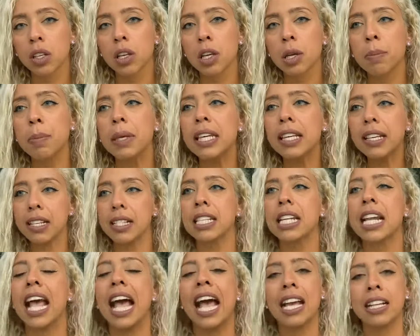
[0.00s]
because it
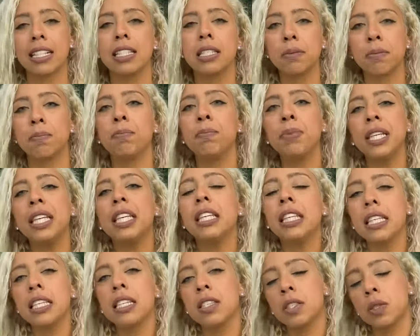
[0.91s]
had to be
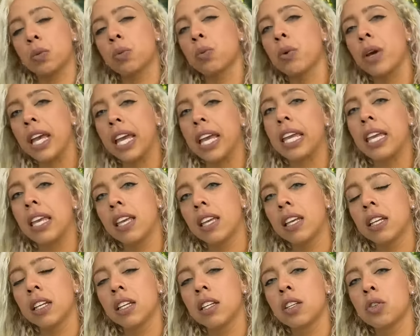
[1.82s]
this way
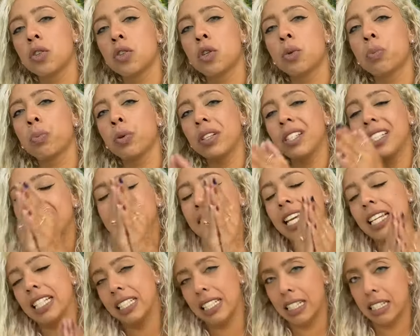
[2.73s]
to
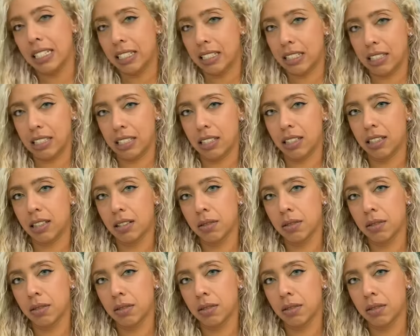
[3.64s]
protect us